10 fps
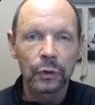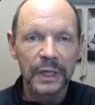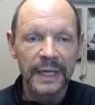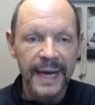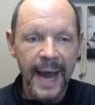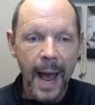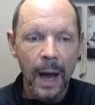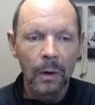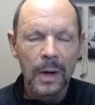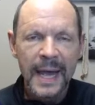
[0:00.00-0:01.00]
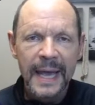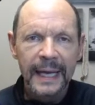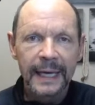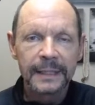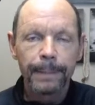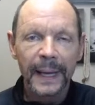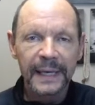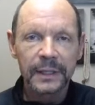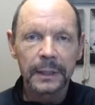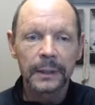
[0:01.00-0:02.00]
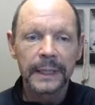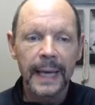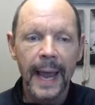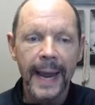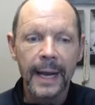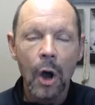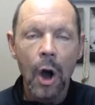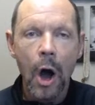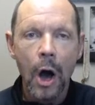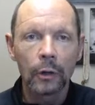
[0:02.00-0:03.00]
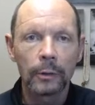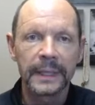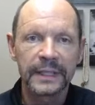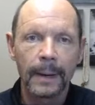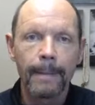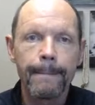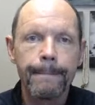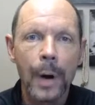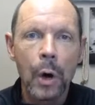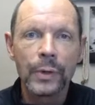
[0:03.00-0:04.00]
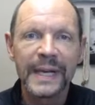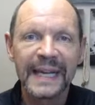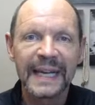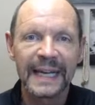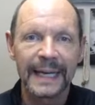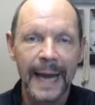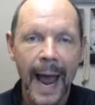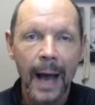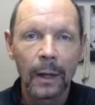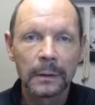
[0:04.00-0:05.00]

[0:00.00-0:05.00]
canal? It's basically a column. It's a bony canal,